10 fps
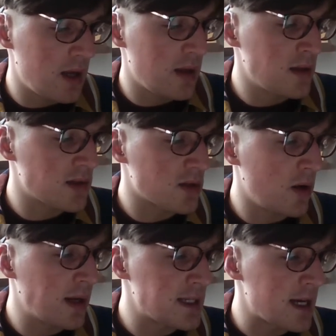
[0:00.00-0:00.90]
just
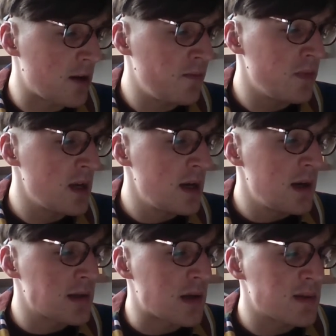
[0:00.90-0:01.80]
scrolling down.
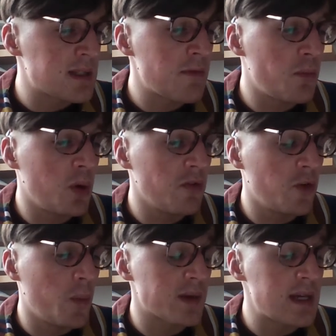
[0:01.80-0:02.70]
So
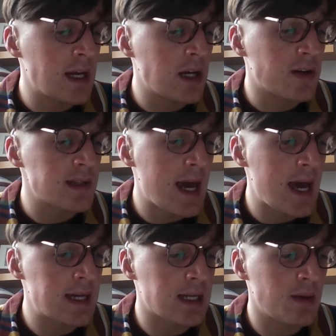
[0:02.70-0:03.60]
7.4% increase in
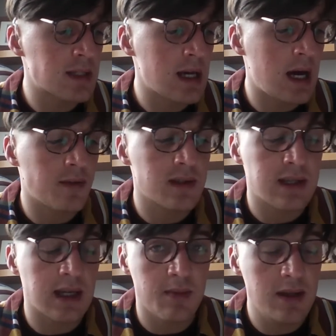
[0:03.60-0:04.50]
hair diameter after
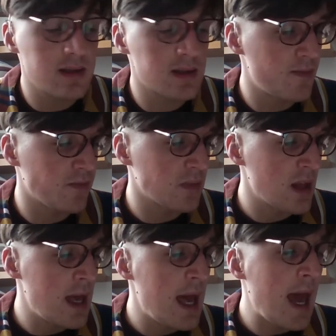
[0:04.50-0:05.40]
six months,
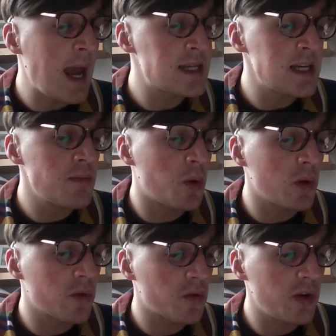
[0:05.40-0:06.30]

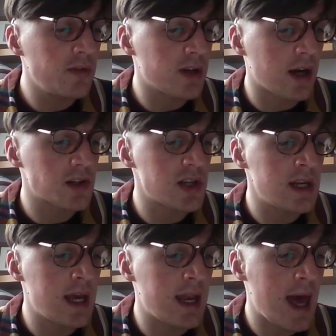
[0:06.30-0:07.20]
18.3
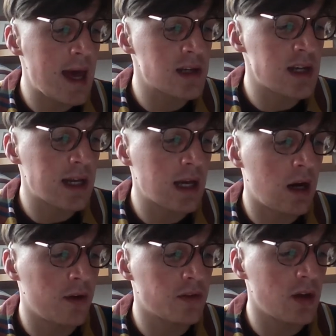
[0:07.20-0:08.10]
reduction in hair shedding
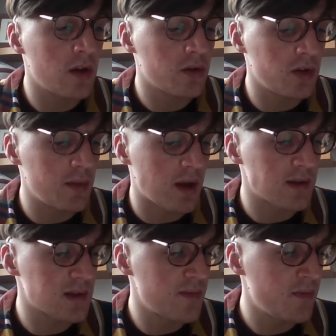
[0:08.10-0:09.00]
after three
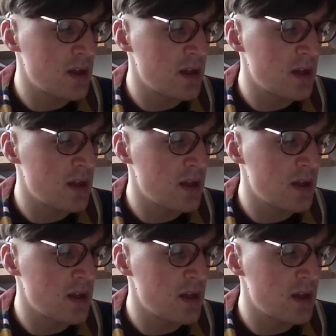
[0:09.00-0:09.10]
months.